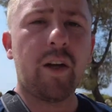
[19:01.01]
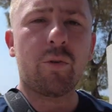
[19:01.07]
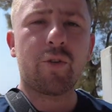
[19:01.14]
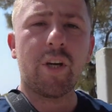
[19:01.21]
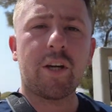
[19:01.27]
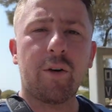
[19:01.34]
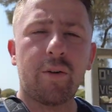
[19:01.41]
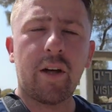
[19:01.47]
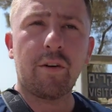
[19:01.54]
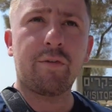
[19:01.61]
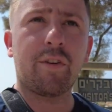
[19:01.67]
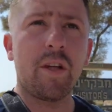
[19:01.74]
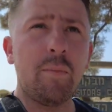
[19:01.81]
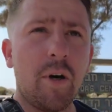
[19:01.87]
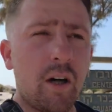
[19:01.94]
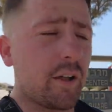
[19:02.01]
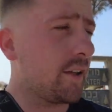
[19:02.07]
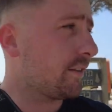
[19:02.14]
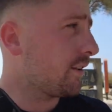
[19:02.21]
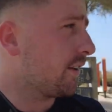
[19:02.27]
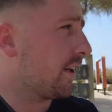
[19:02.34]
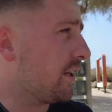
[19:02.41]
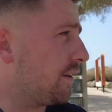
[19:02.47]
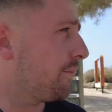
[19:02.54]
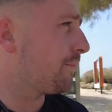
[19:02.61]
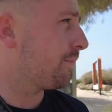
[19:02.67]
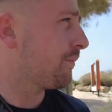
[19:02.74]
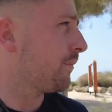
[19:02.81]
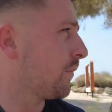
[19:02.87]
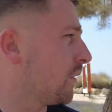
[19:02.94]
think I'll check out that flea market tonight
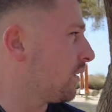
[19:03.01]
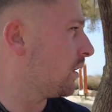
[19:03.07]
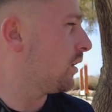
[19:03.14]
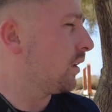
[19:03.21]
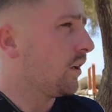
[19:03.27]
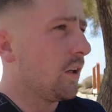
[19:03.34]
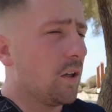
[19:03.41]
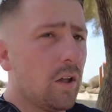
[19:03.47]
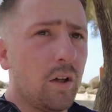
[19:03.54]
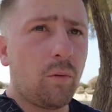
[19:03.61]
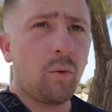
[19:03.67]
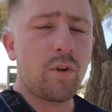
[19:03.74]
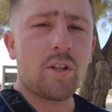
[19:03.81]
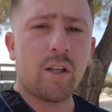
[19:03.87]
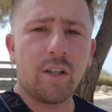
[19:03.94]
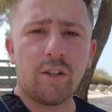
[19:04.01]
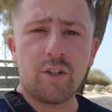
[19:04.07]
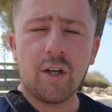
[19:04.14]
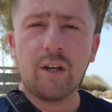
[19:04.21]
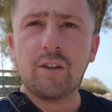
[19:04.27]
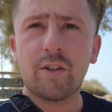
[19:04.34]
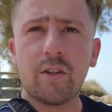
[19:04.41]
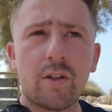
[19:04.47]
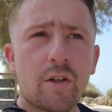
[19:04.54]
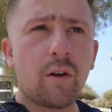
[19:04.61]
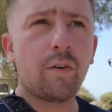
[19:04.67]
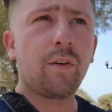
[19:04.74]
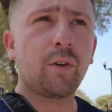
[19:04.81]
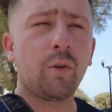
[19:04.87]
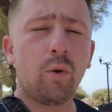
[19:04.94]
once I get changed and
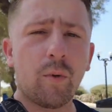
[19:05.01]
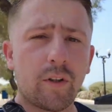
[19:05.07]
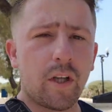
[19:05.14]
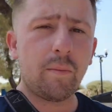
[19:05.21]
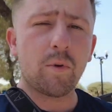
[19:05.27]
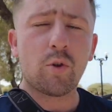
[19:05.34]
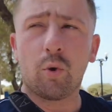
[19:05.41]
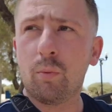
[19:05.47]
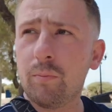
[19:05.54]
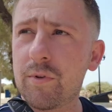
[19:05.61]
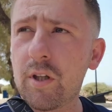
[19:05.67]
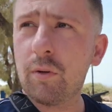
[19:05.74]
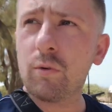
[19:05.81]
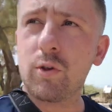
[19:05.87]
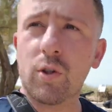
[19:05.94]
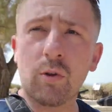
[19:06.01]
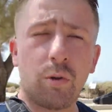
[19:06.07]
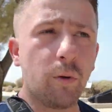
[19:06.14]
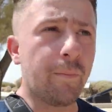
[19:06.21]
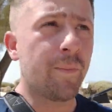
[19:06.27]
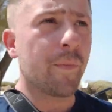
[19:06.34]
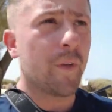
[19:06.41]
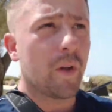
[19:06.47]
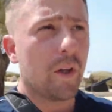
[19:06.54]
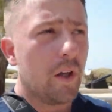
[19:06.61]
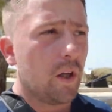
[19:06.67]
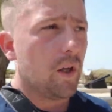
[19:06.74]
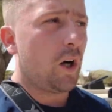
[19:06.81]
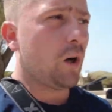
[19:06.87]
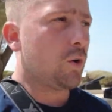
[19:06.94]
stuff. I don't know what time it's open till, so
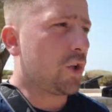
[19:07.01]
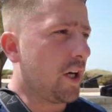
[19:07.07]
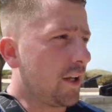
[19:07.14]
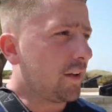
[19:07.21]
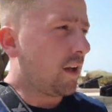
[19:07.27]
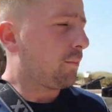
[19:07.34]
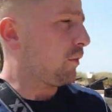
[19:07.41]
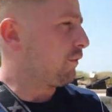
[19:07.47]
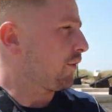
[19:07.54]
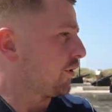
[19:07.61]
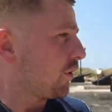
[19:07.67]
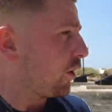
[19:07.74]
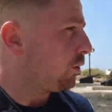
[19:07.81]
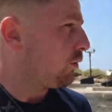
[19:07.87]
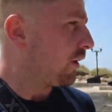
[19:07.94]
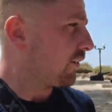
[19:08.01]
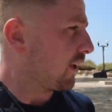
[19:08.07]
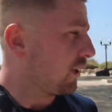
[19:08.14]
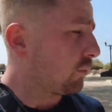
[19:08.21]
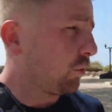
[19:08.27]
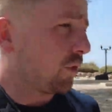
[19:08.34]
I'll check that. But for now, I think I'm